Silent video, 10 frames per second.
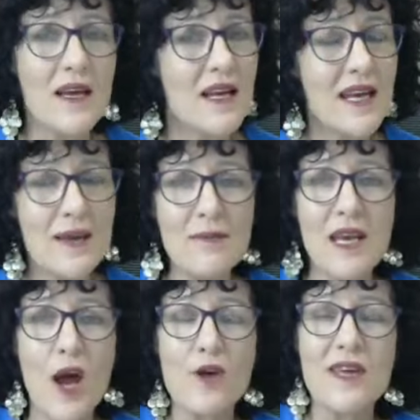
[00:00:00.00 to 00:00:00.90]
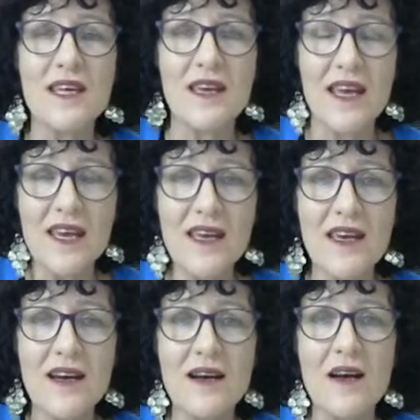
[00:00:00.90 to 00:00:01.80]
let me know that you're
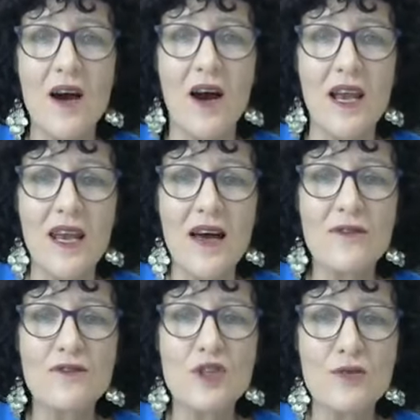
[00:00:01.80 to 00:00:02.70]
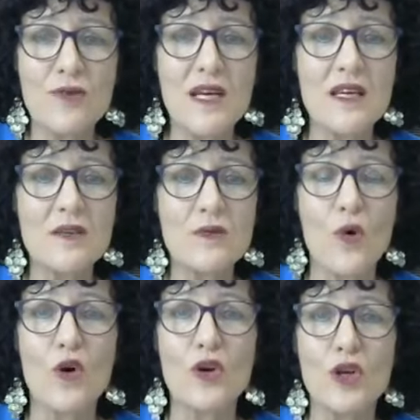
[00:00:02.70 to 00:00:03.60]
here I love to read
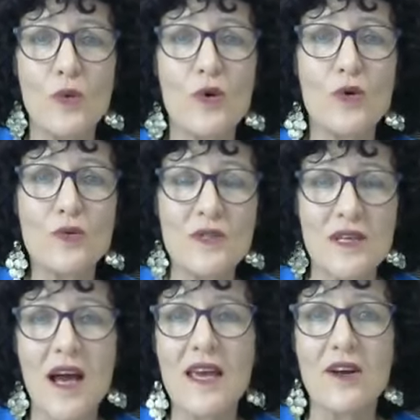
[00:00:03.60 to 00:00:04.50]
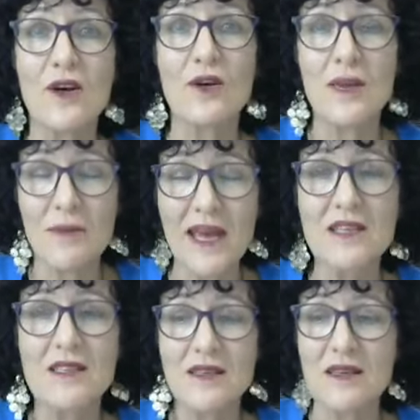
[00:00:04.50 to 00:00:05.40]
what you all say and I'll get back
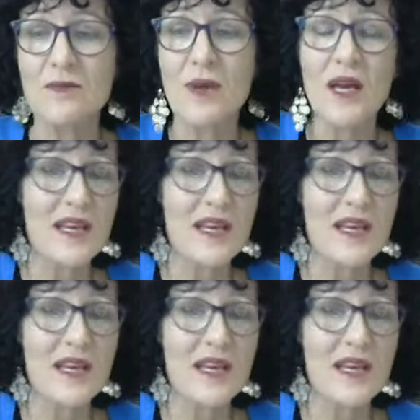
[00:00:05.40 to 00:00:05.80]
to them.